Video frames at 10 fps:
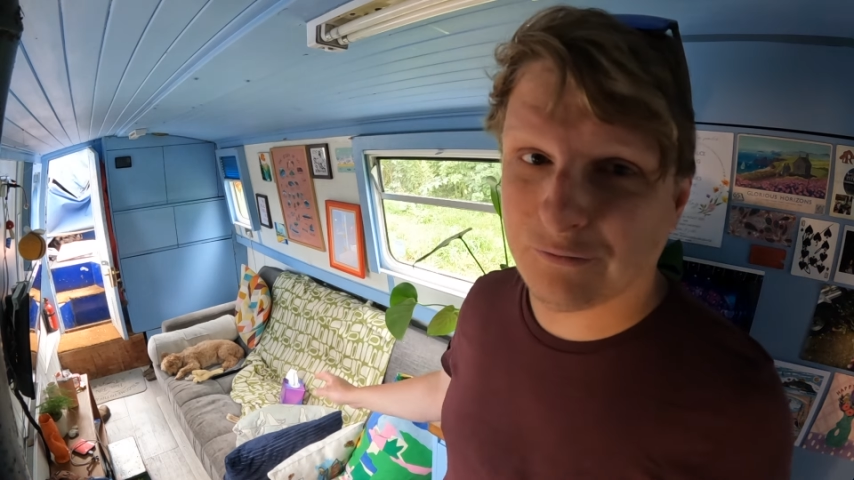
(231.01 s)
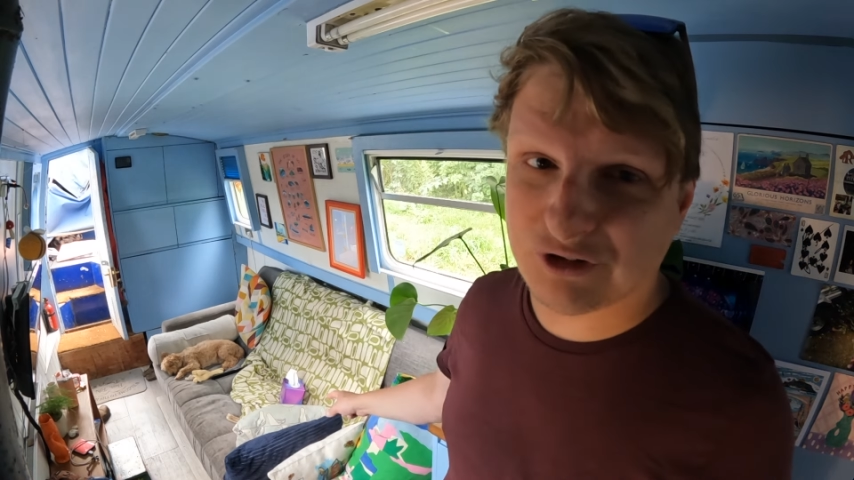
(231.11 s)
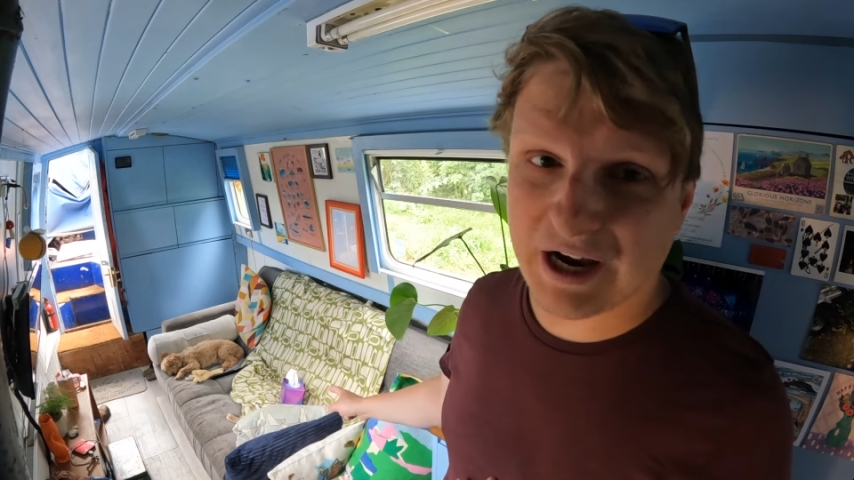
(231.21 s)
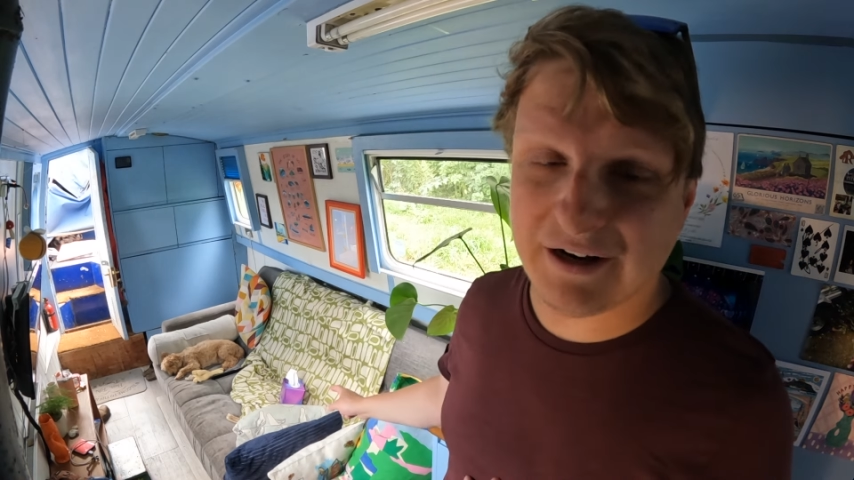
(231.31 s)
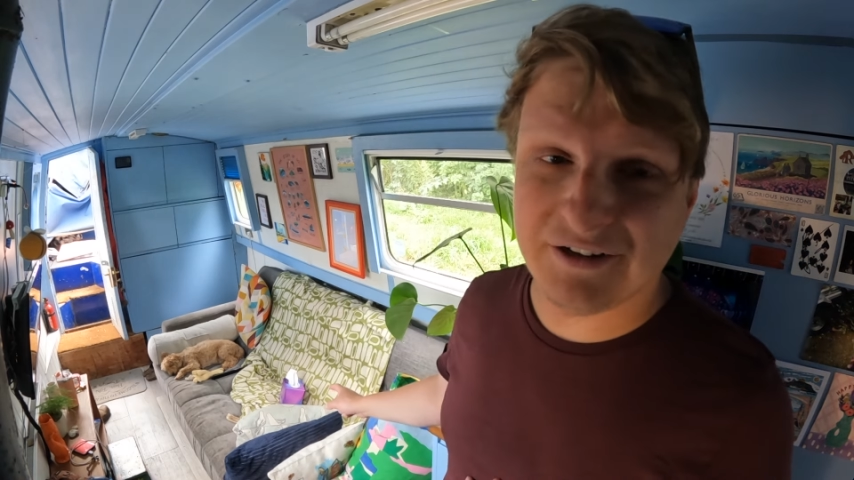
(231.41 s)

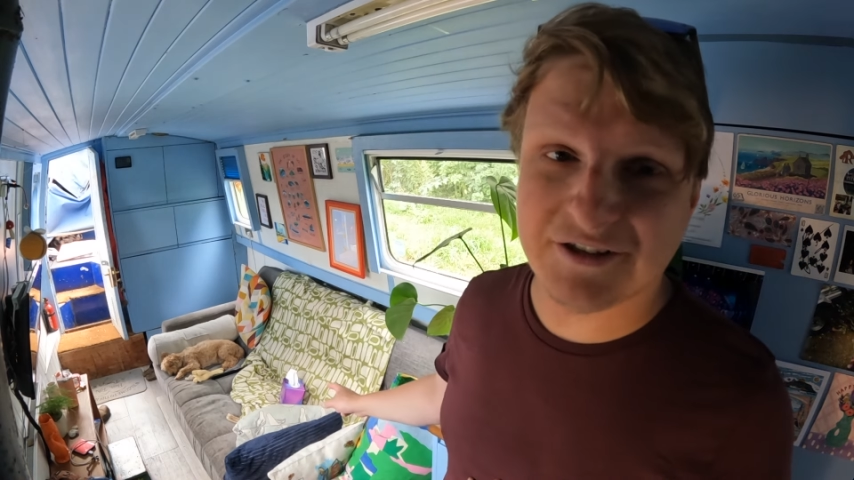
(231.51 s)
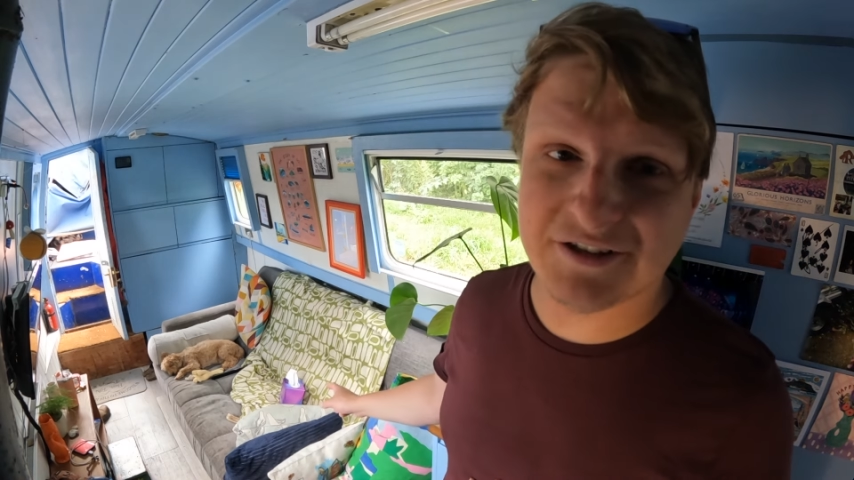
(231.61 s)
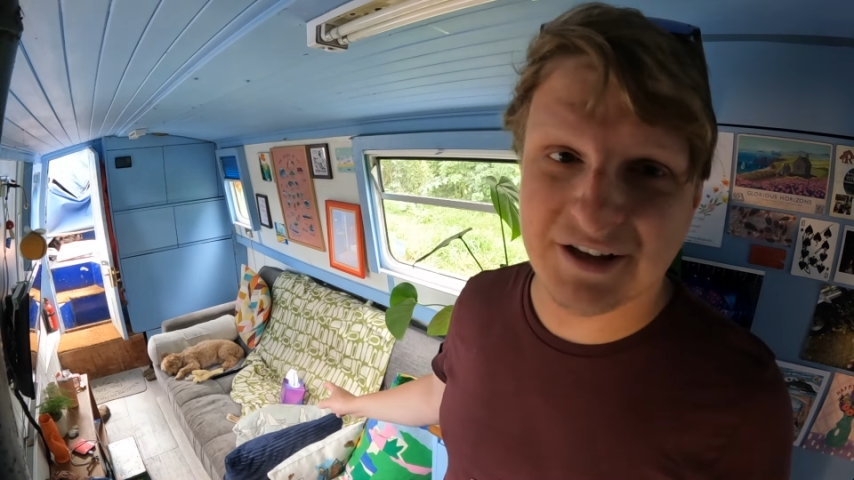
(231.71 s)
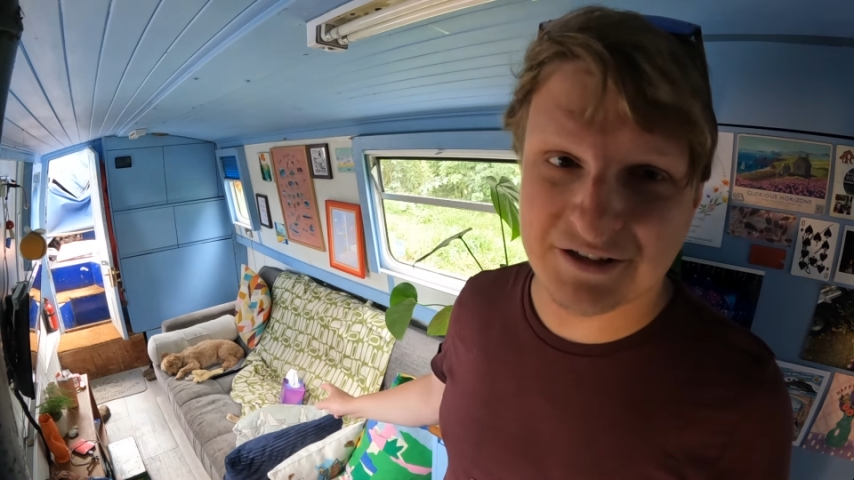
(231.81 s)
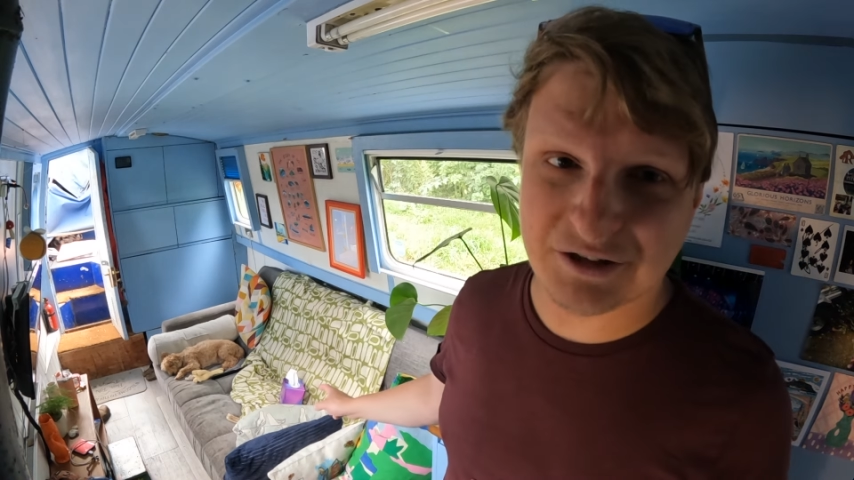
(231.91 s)

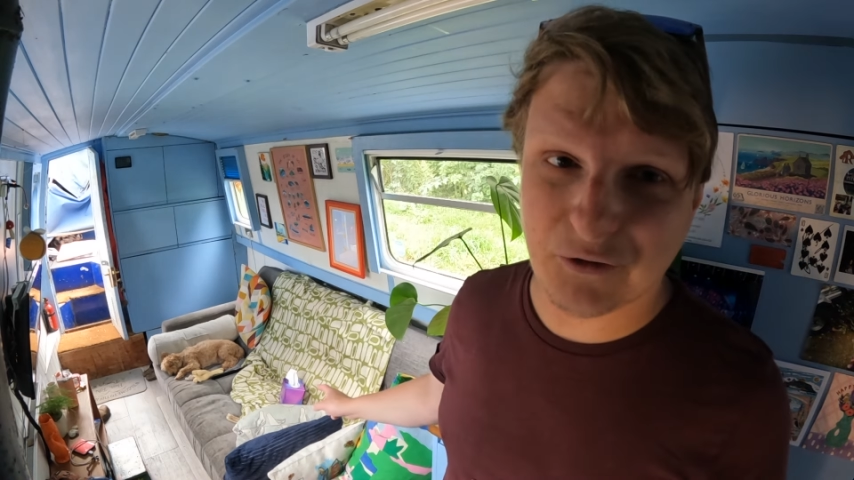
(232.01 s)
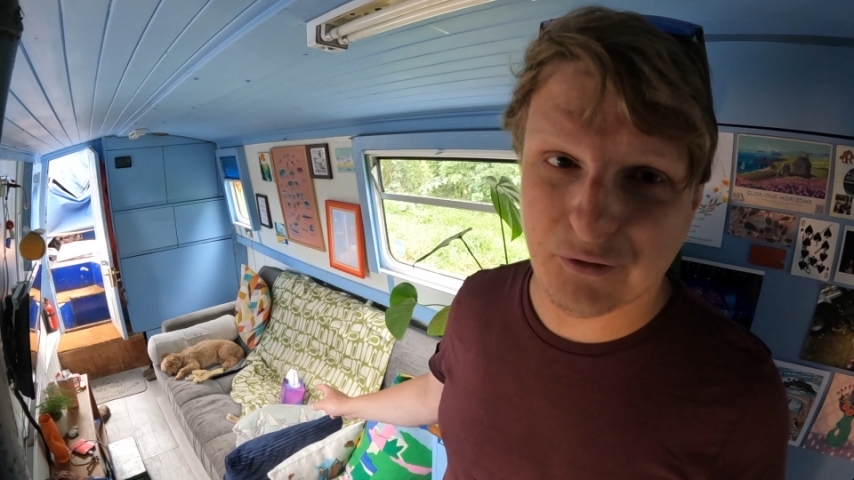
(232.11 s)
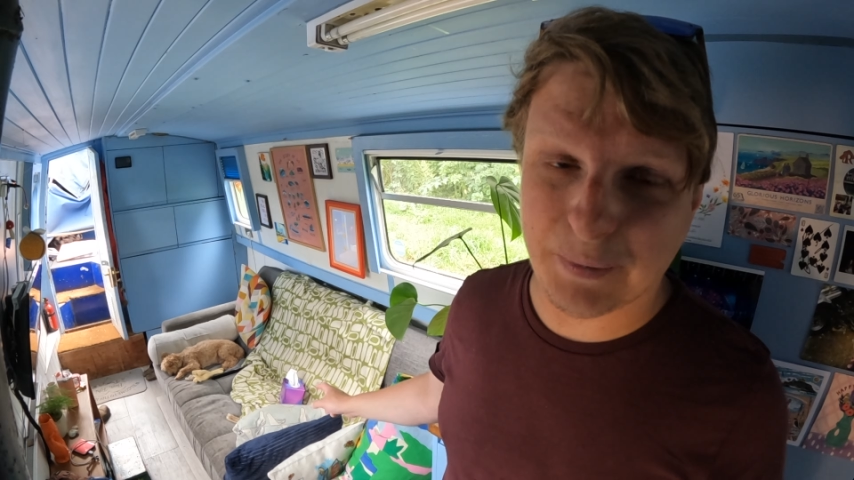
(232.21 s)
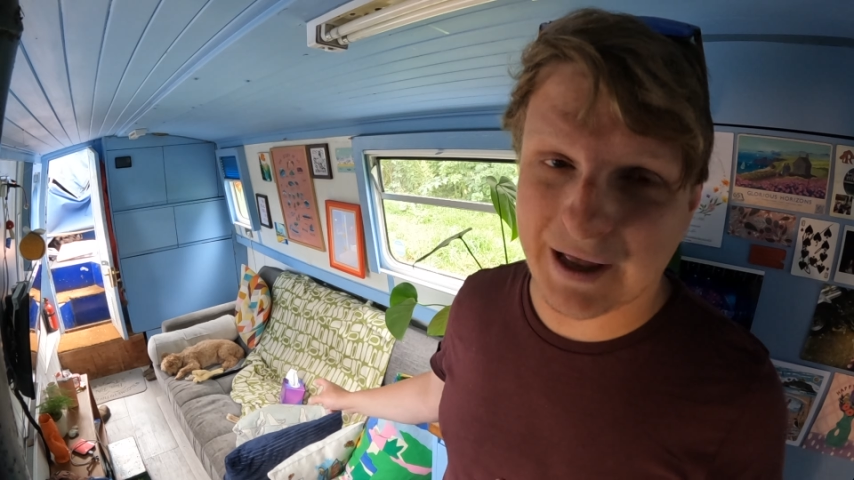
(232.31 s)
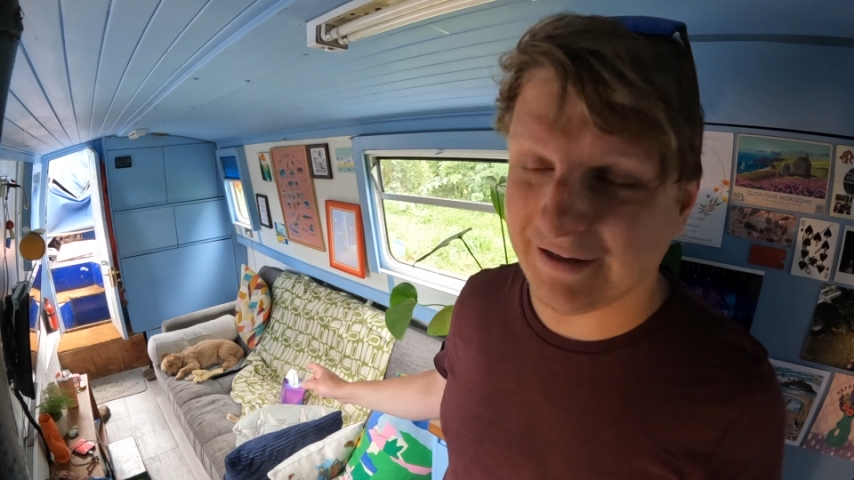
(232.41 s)
changed this
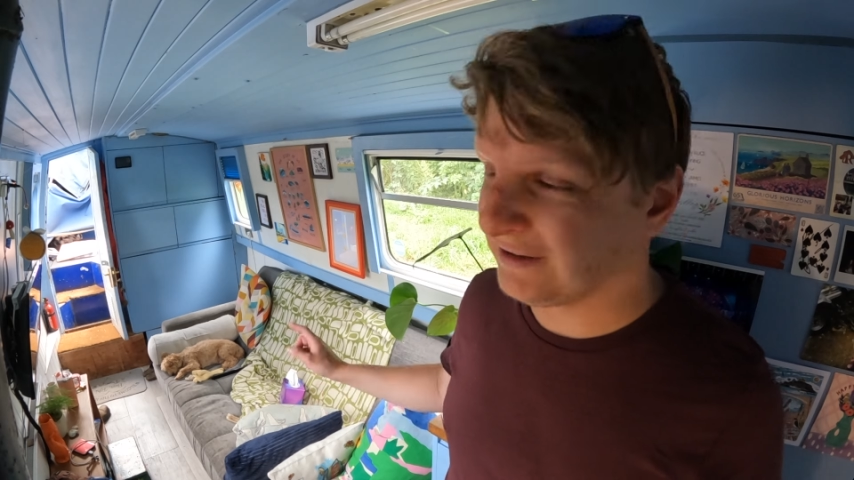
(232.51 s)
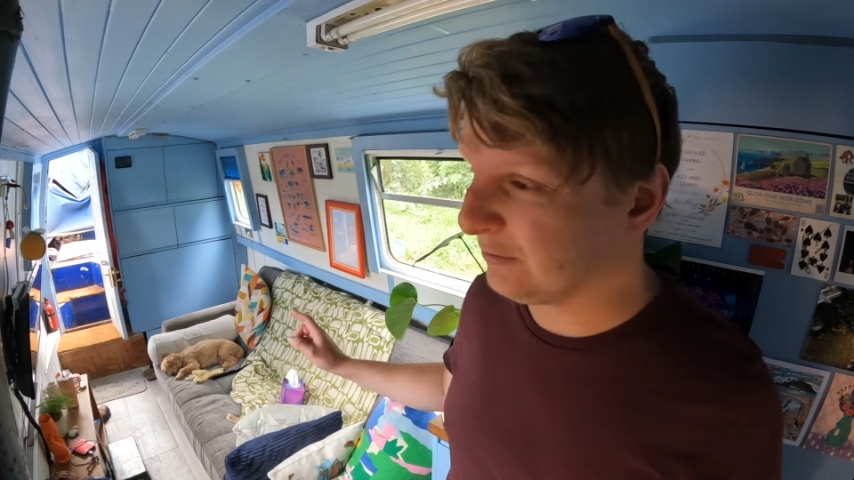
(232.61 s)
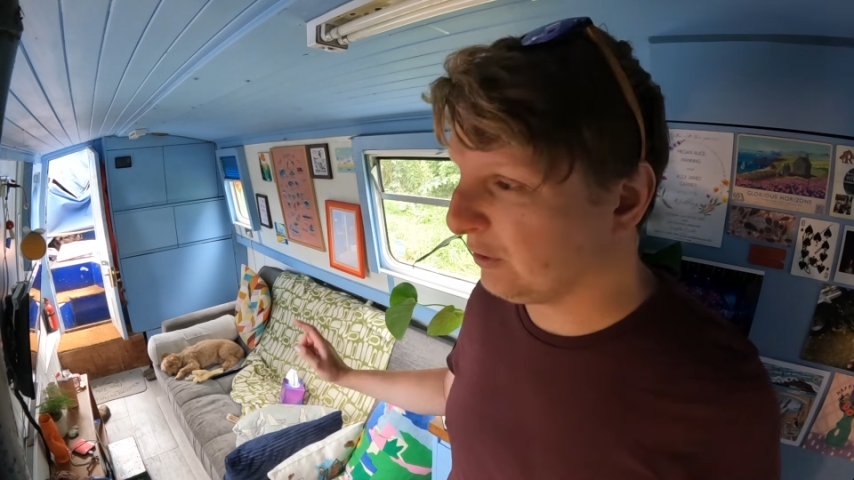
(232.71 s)
sofa bed,